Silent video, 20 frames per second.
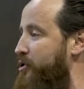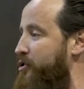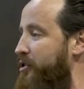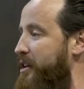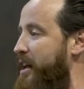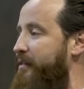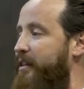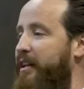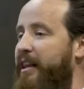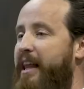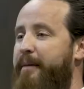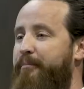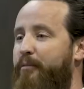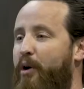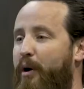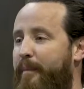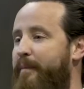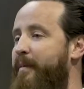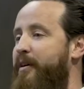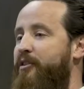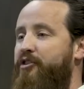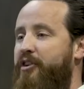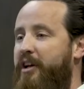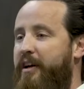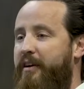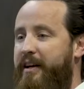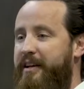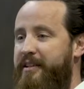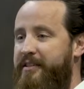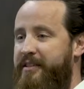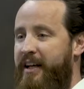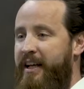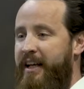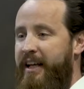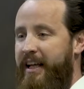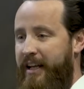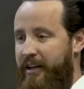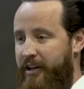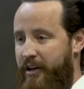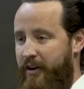should never let more missionaries
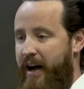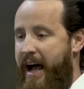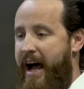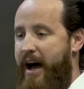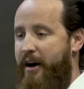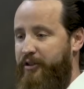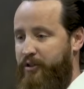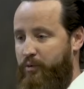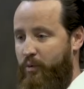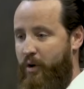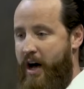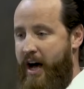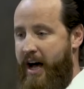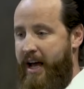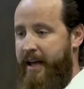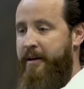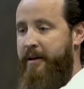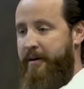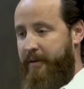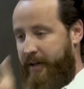into your house. Why?